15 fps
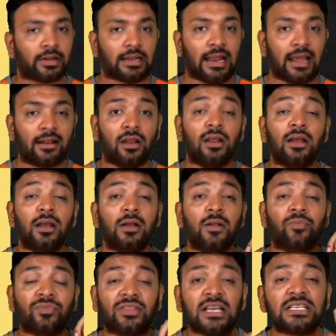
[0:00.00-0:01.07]
Clear?
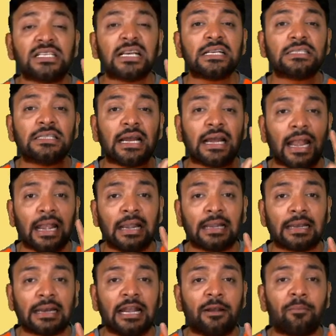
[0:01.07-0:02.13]
This is the
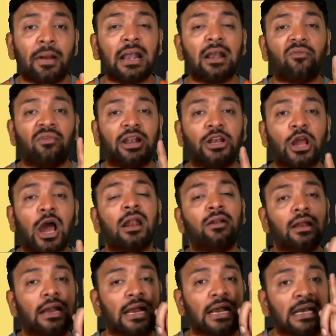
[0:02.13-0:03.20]
end treatment when you
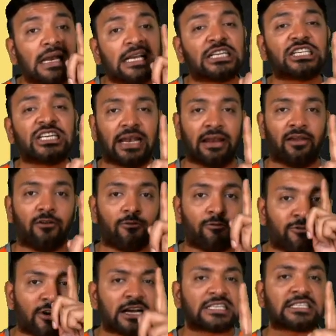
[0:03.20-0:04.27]
are initially,
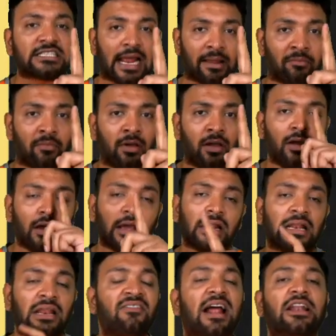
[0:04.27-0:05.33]
first time,
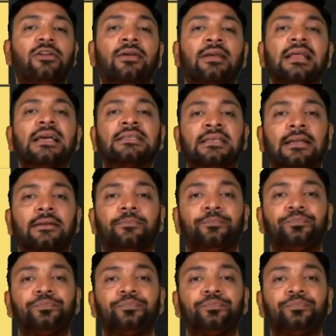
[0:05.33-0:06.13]
revaluing the asset.